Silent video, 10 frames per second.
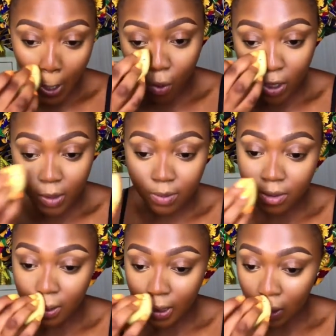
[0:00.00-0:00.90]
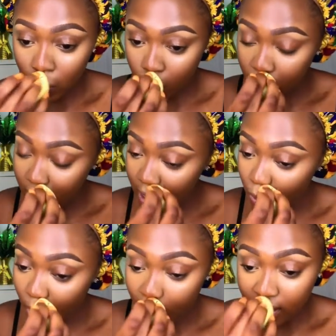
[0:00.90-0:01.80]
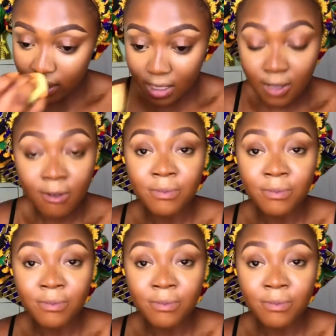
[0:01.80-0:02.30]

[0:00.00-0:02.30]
wore lipstick. That was basically what I did.